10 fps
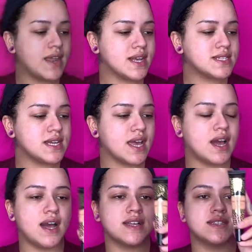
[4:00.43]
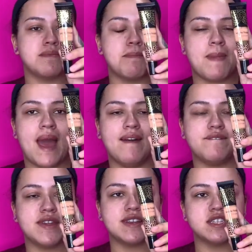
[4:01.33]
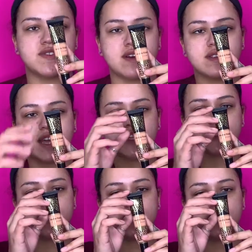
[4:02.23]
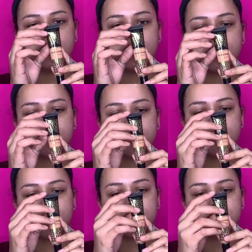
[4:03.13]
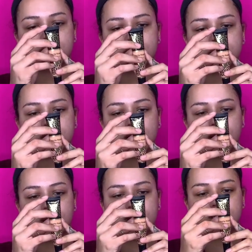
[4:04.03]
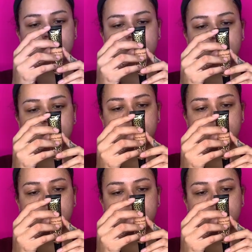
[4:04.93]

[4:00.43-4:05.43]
next thing I got is the Matte Finish Foundation. Let's see, this just says,